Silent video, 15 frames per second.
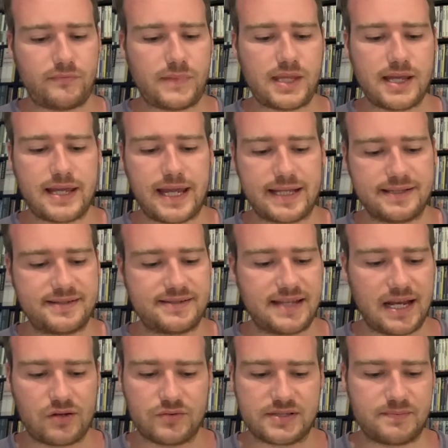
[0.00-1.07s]
and
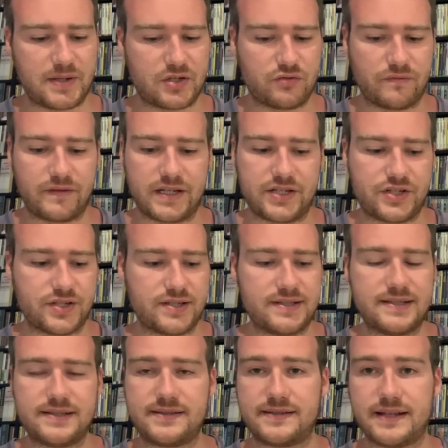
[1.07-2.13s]
stacked with special
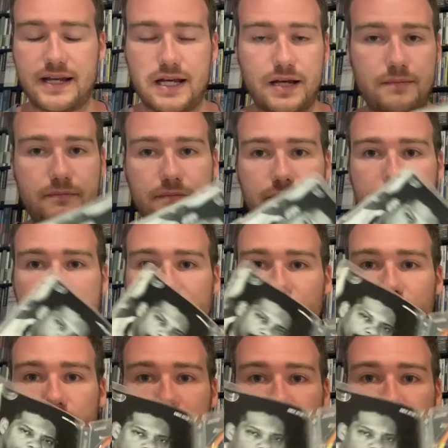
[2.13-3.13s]
features. Yeah, really